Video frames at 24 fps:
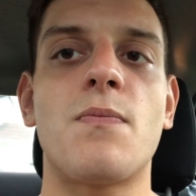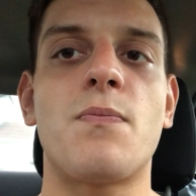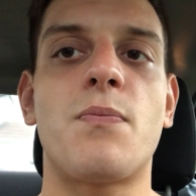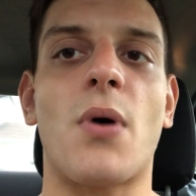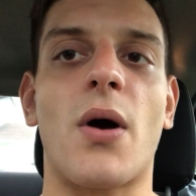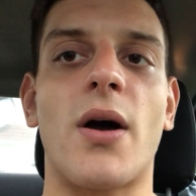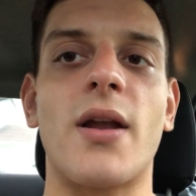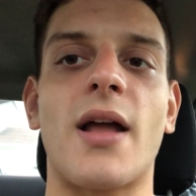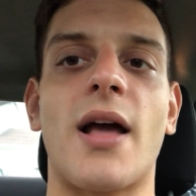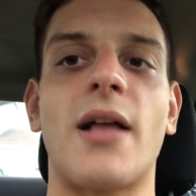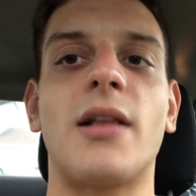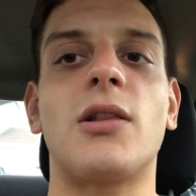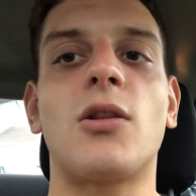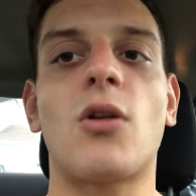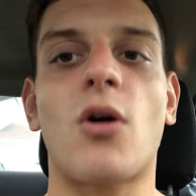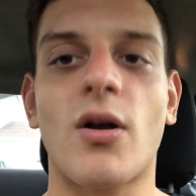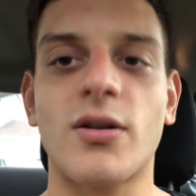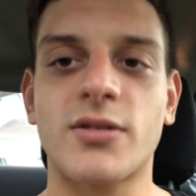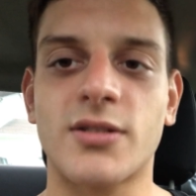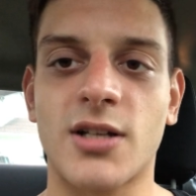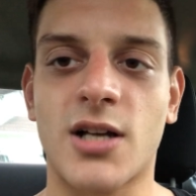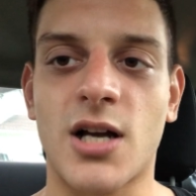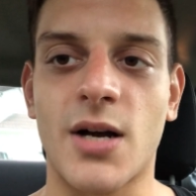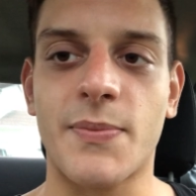but I
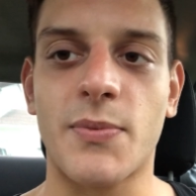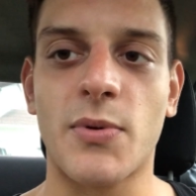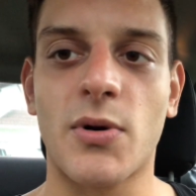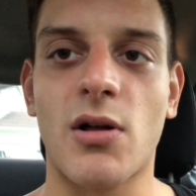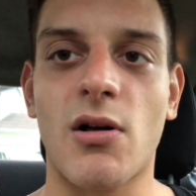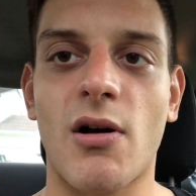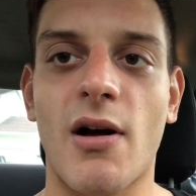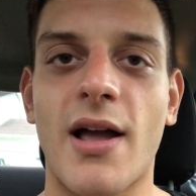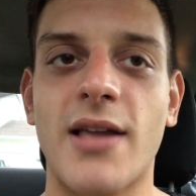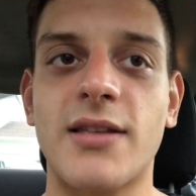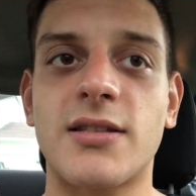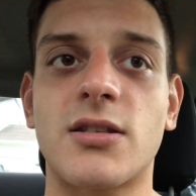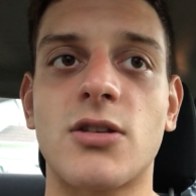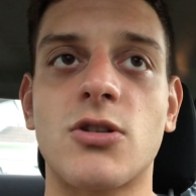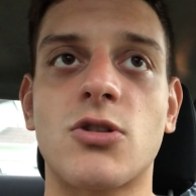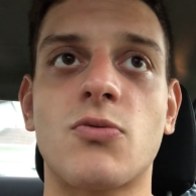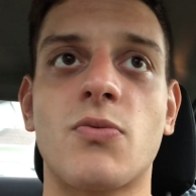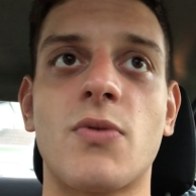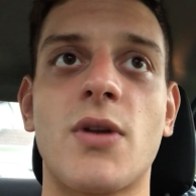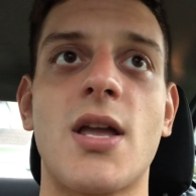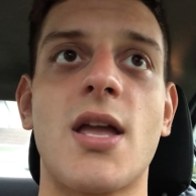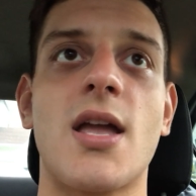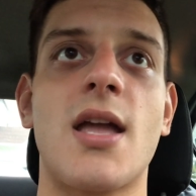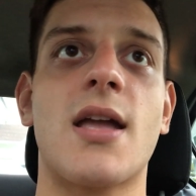lost a couple clients
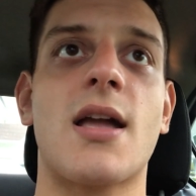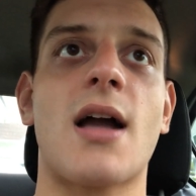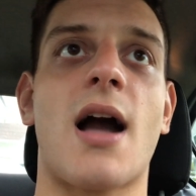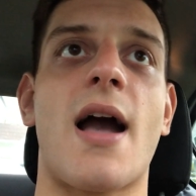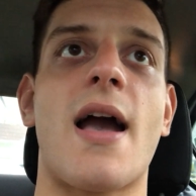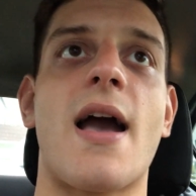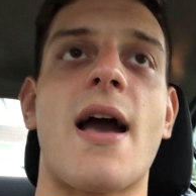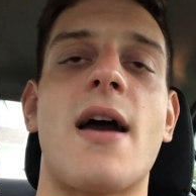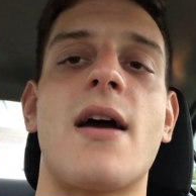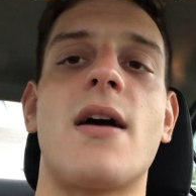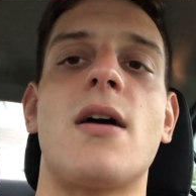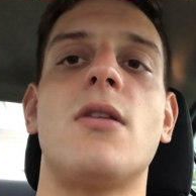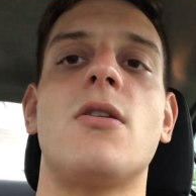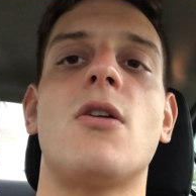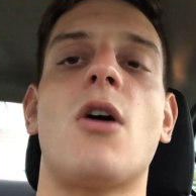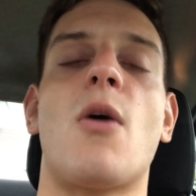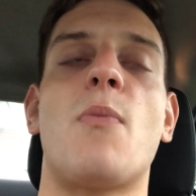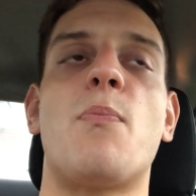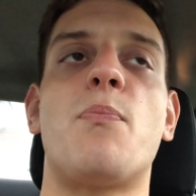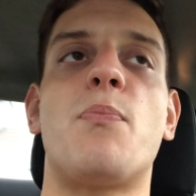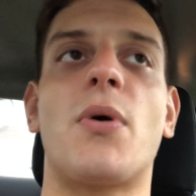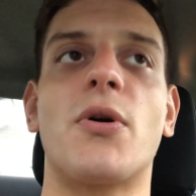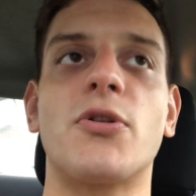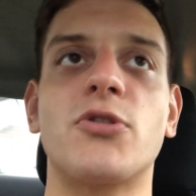this week. I had
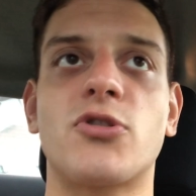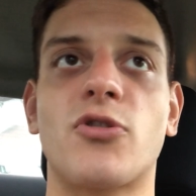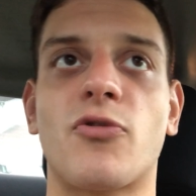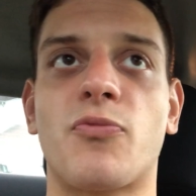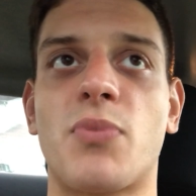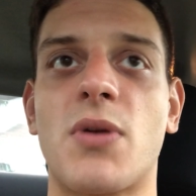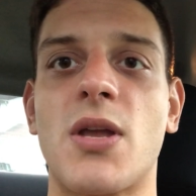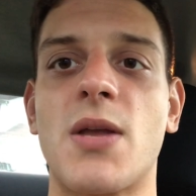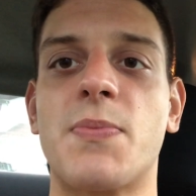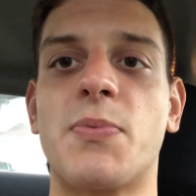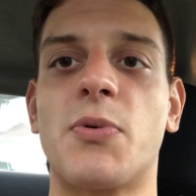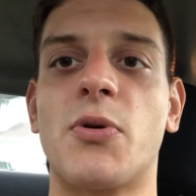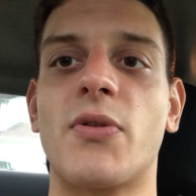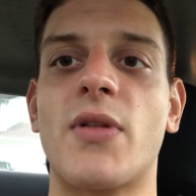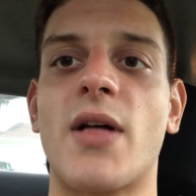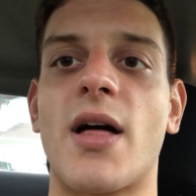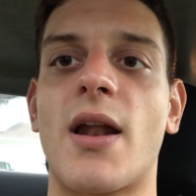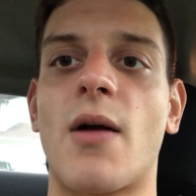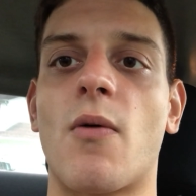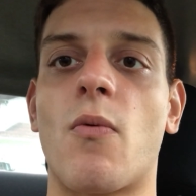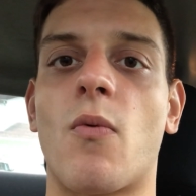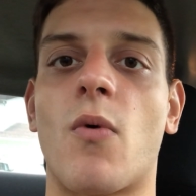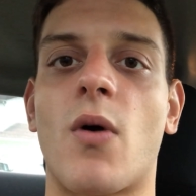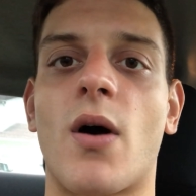a bunch of people
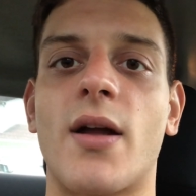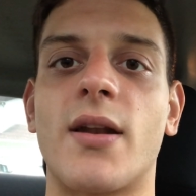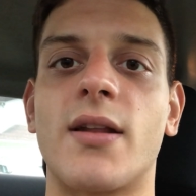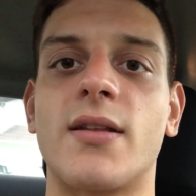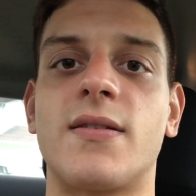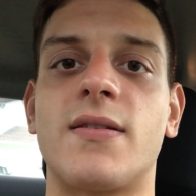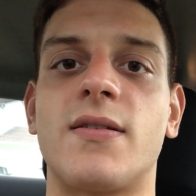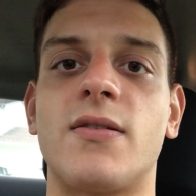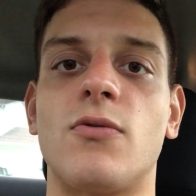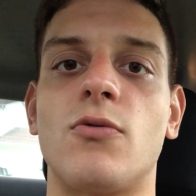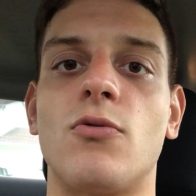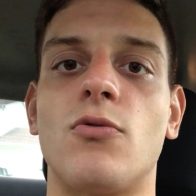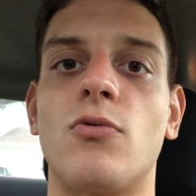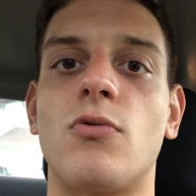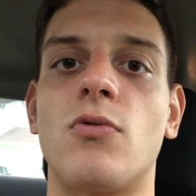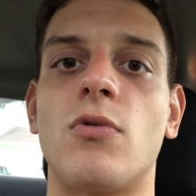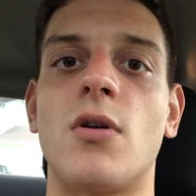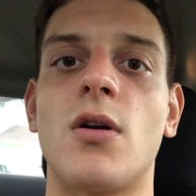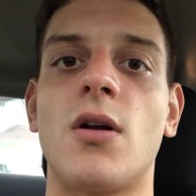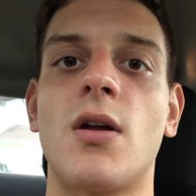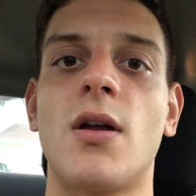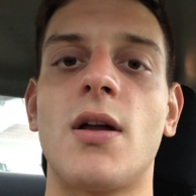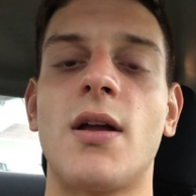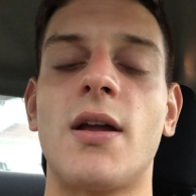that I wanted to
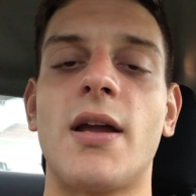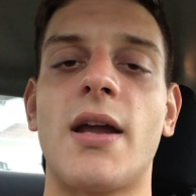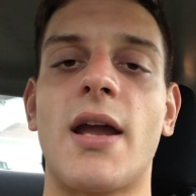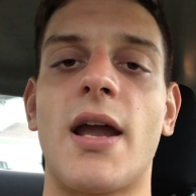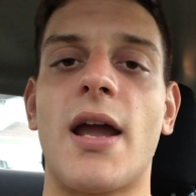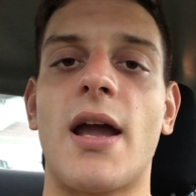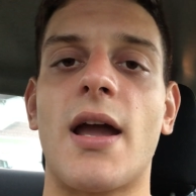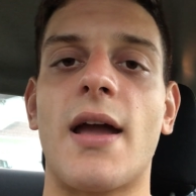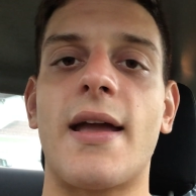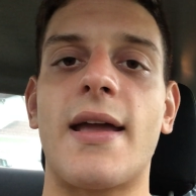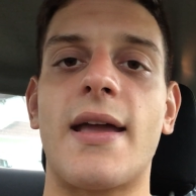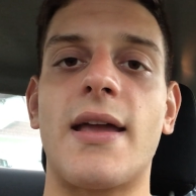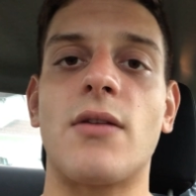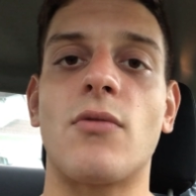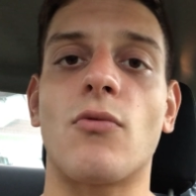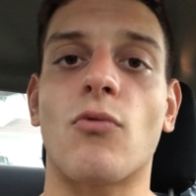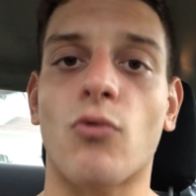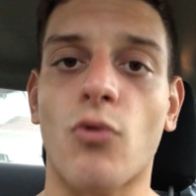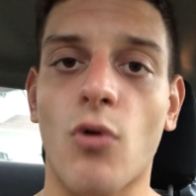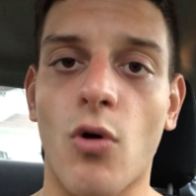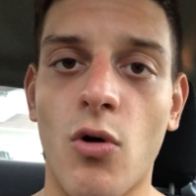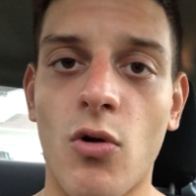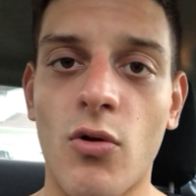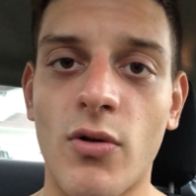
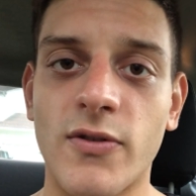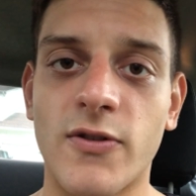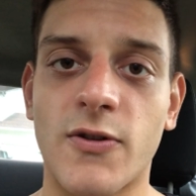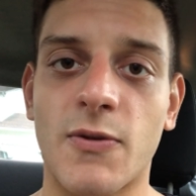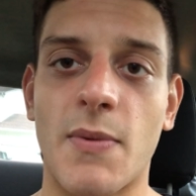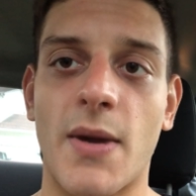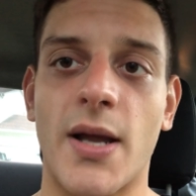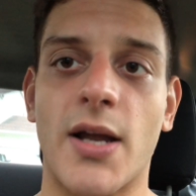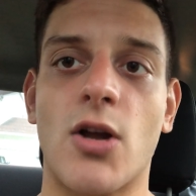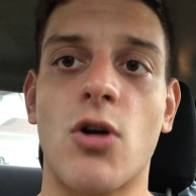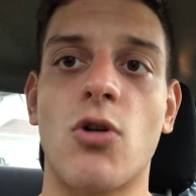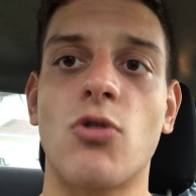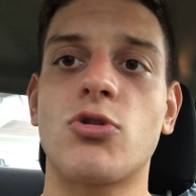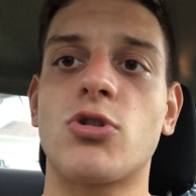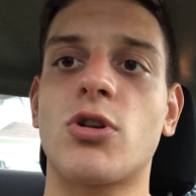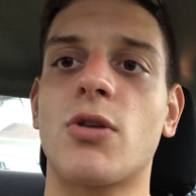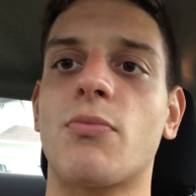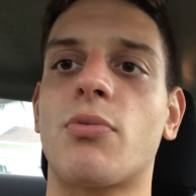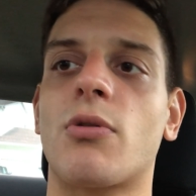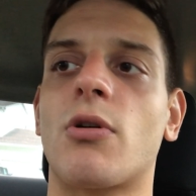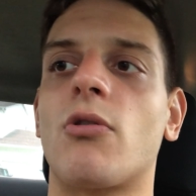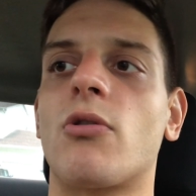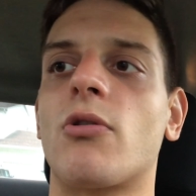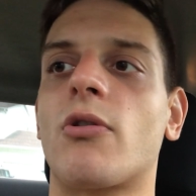enroll into my
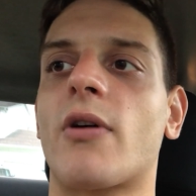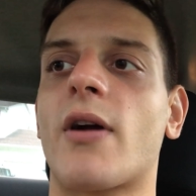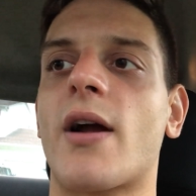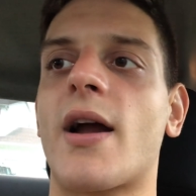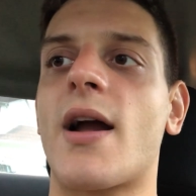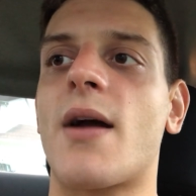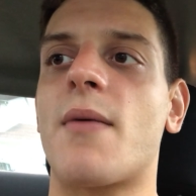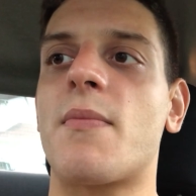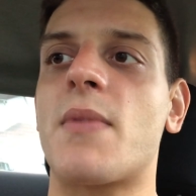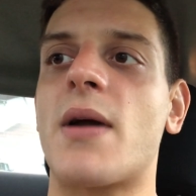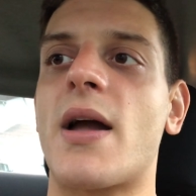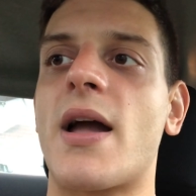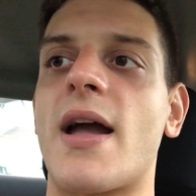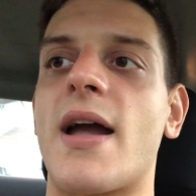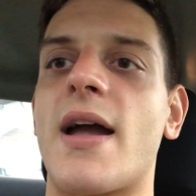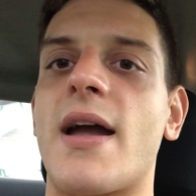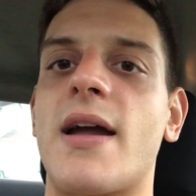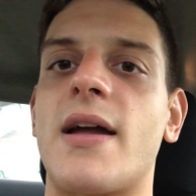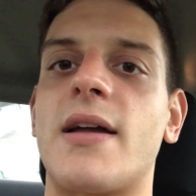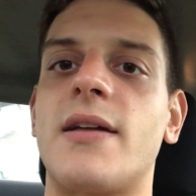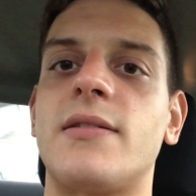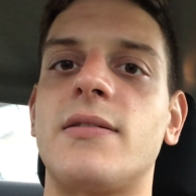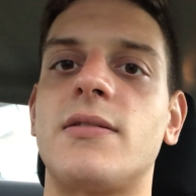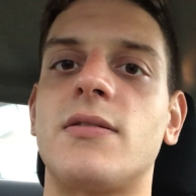coaching program,
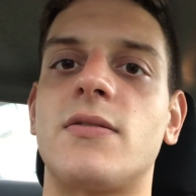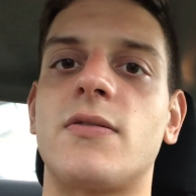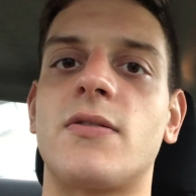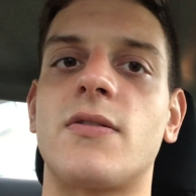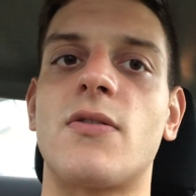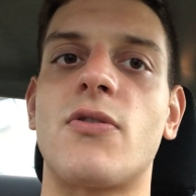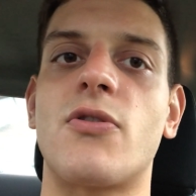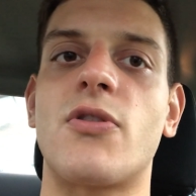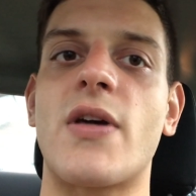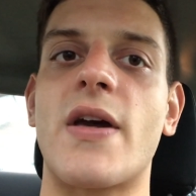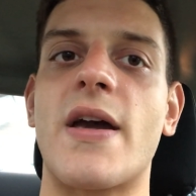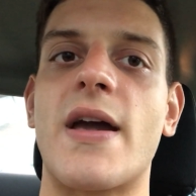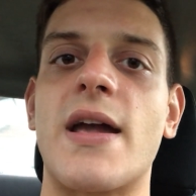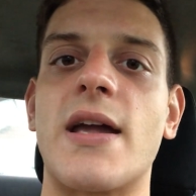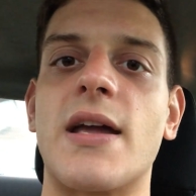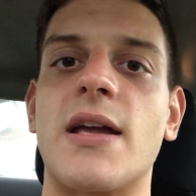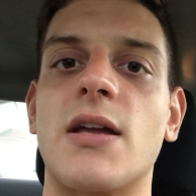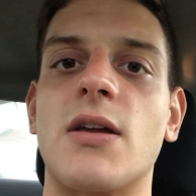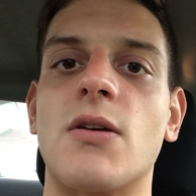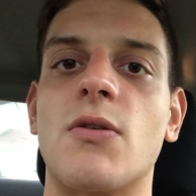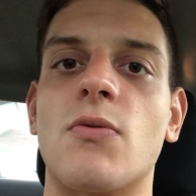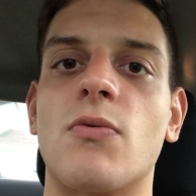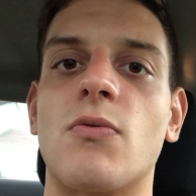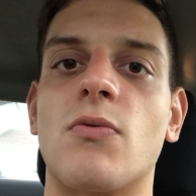and
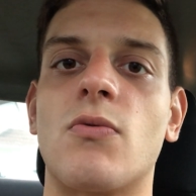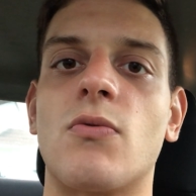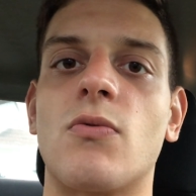they